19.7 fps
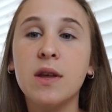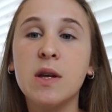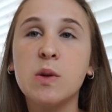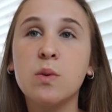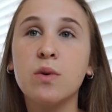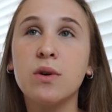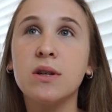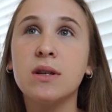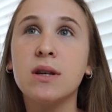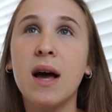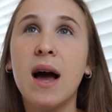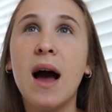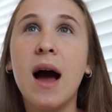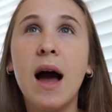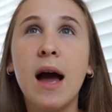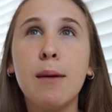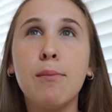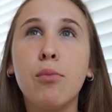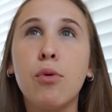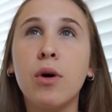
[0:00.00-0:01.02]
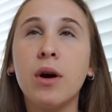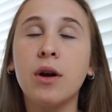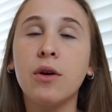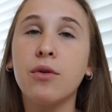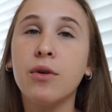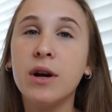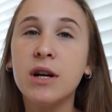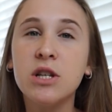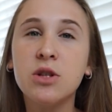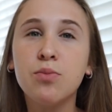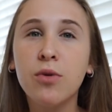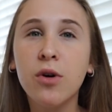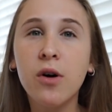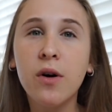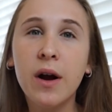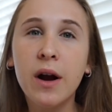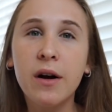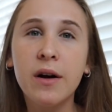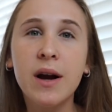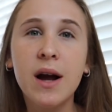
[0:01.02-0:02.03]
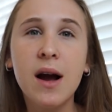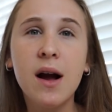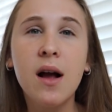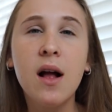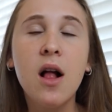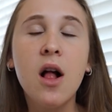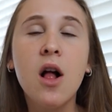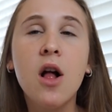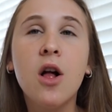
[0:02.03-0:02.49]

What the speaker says: this was High Point Greensboro area,